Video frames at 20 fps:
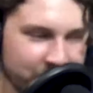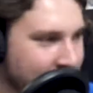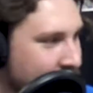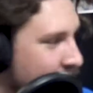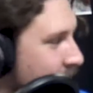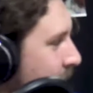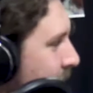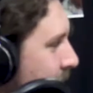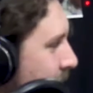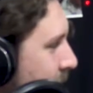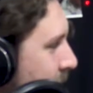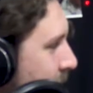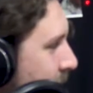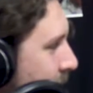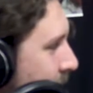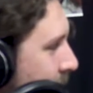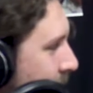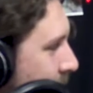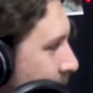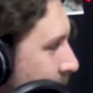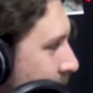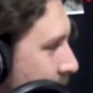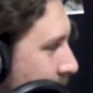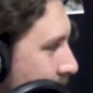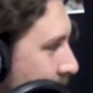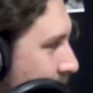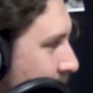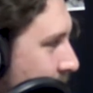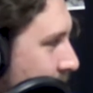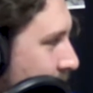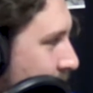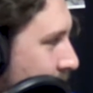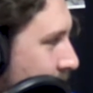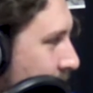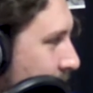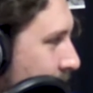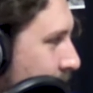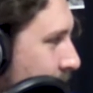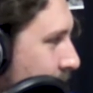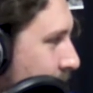
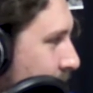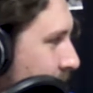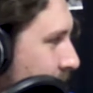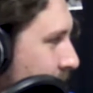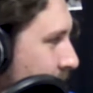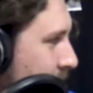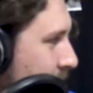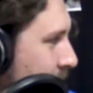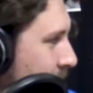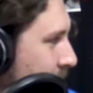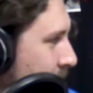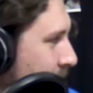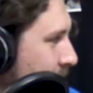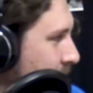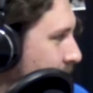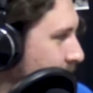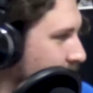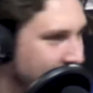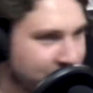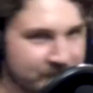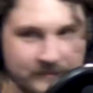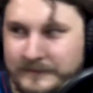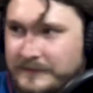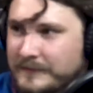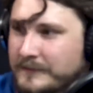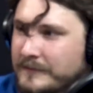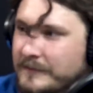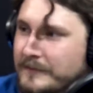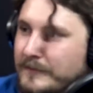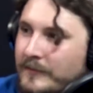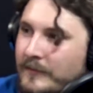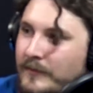[no speech]